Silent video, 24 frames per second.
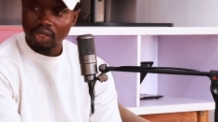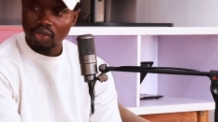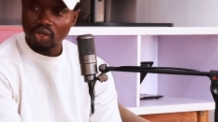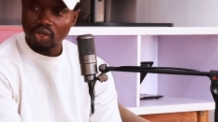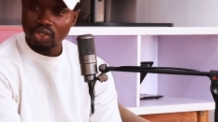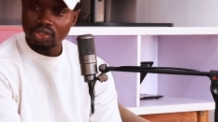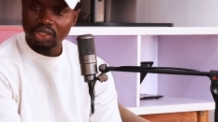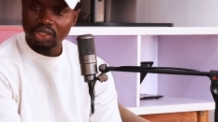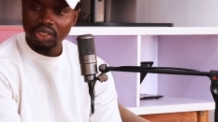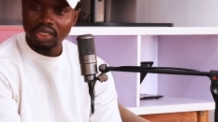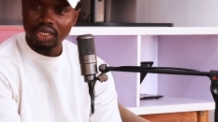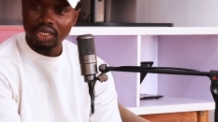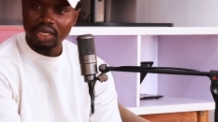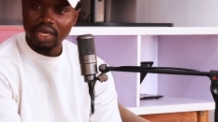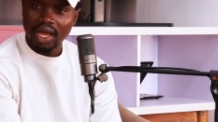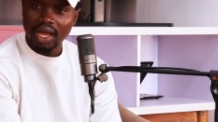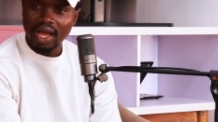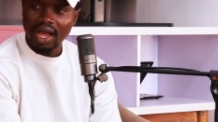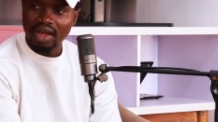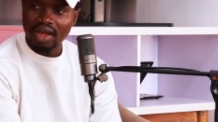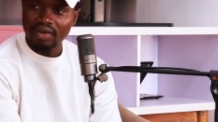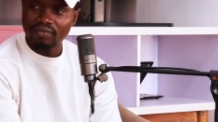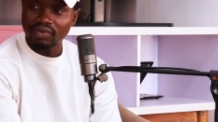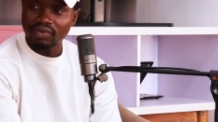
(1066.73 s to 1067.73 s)
it doesn't really
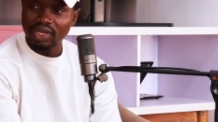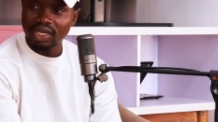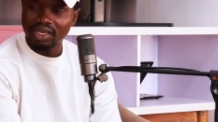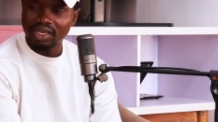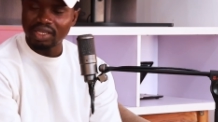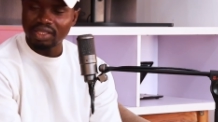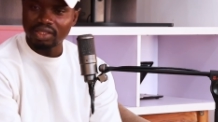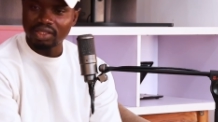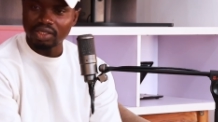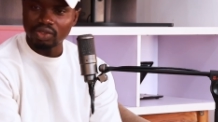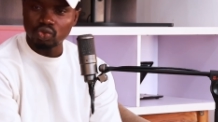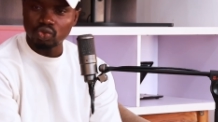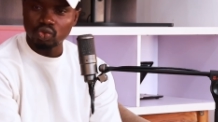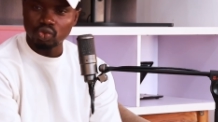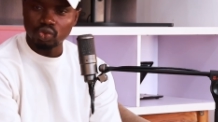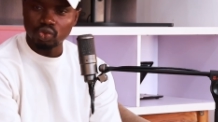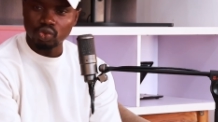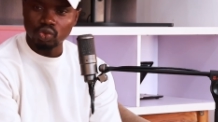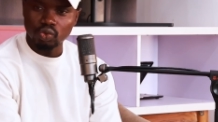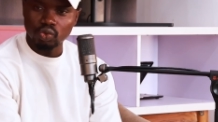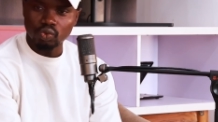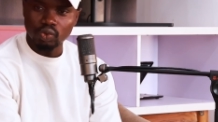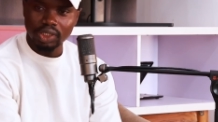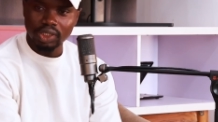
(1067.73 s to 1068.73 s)
have anything to
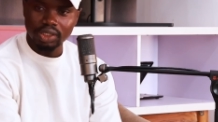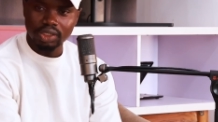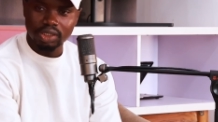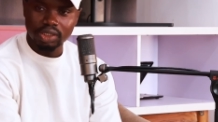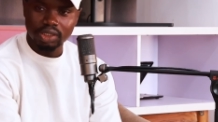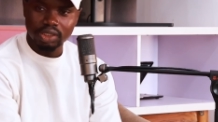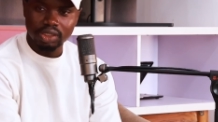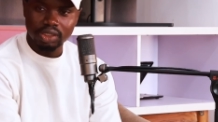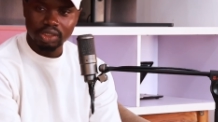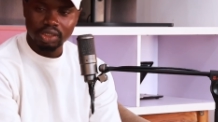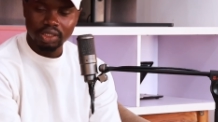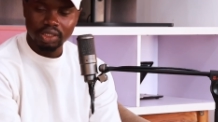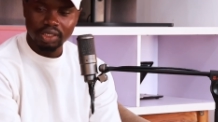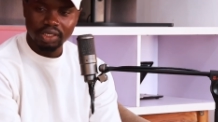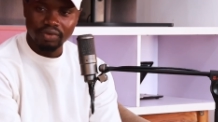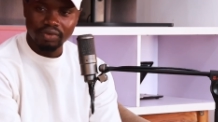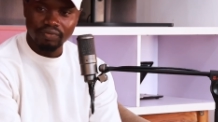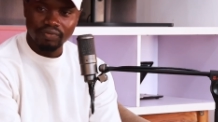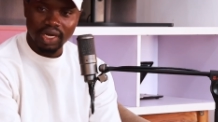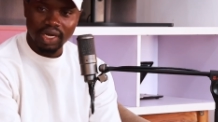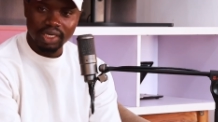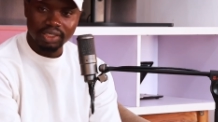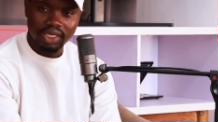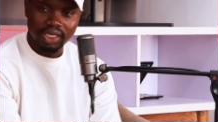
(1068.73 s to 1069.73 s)
do with
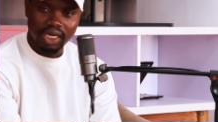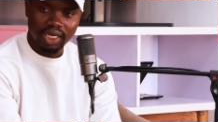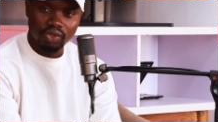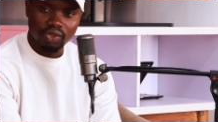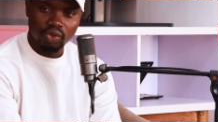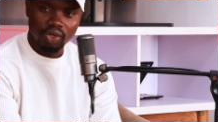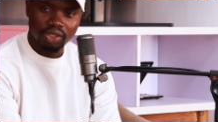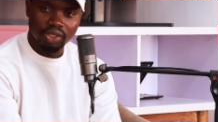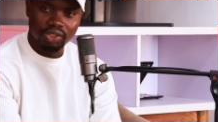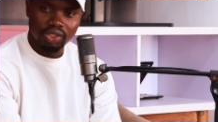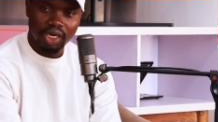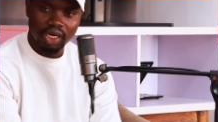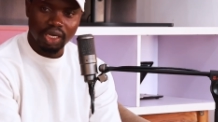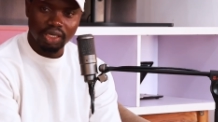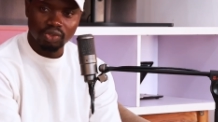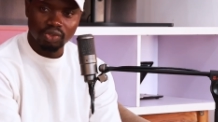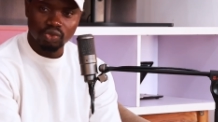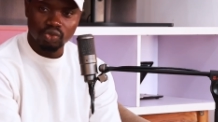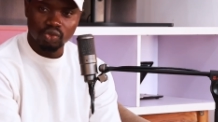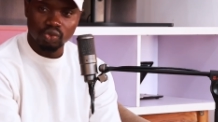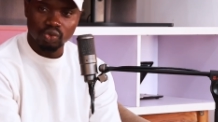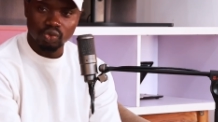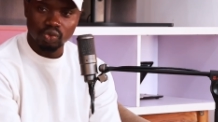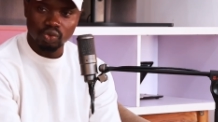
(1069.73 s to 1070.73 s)
the fact that you are
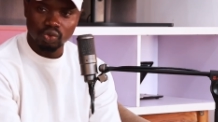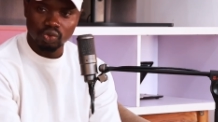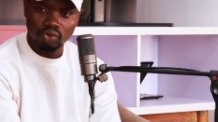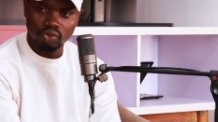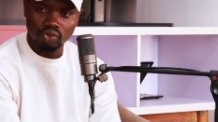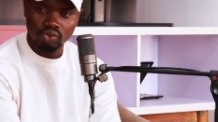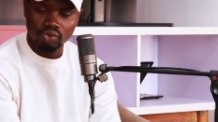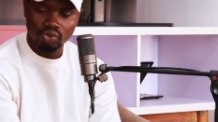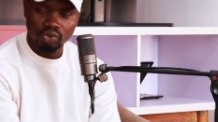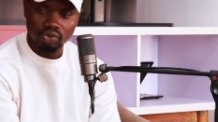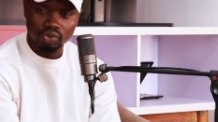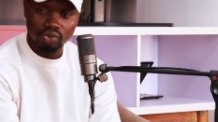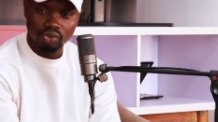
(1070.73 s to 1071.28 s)
trying to,